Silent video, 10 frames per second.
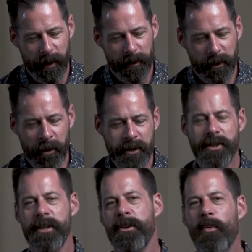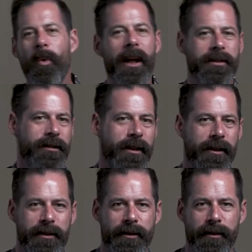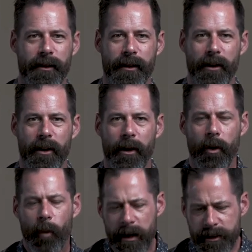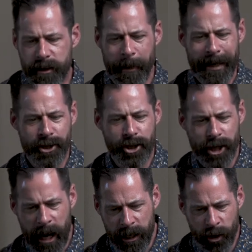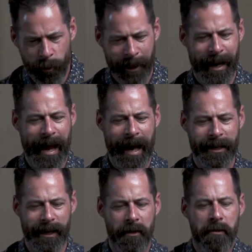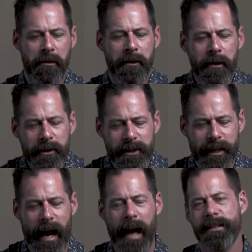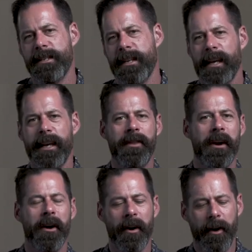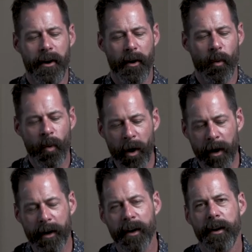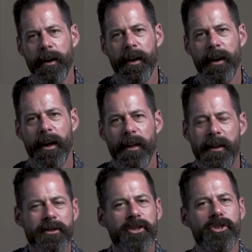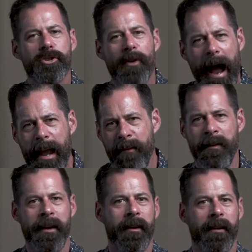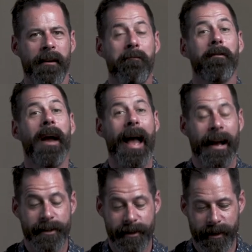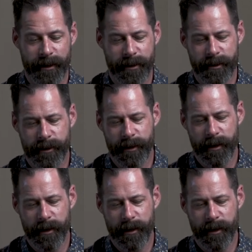The Christian who wants this, who wants to be genuine and enthusiastic in their work, they're striving for excellence.